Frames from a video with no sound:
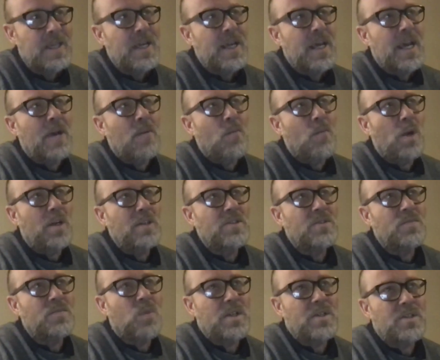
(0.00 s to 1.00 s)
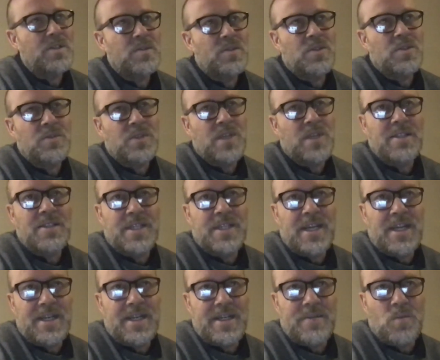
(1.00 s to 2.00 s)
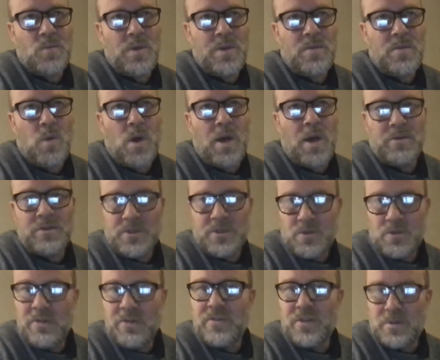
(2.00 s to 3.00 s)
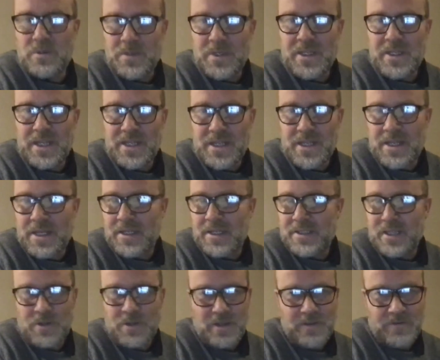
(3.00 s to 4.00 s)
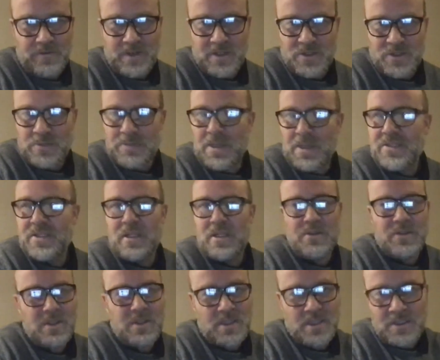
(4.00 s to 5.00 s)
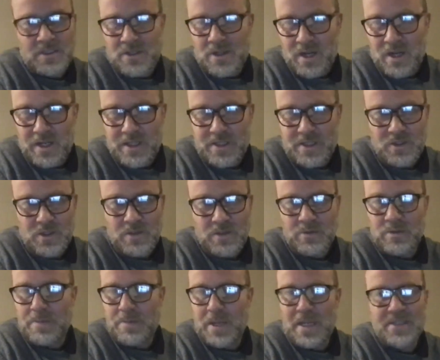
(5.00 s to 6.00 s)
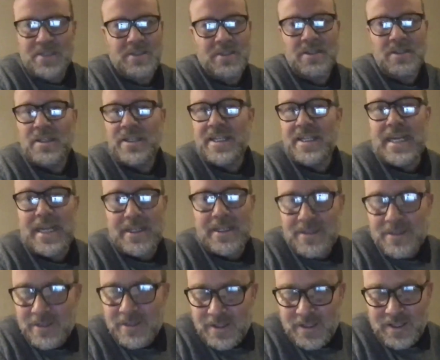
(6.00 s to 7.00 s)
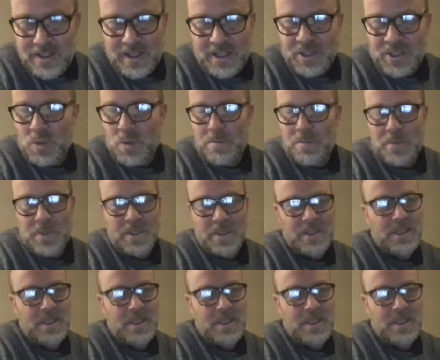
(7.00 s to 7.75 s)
And once you tend to get in with one or two of them, and they then tell their friends, you must go see this guy. He's got all the best kit and equipment.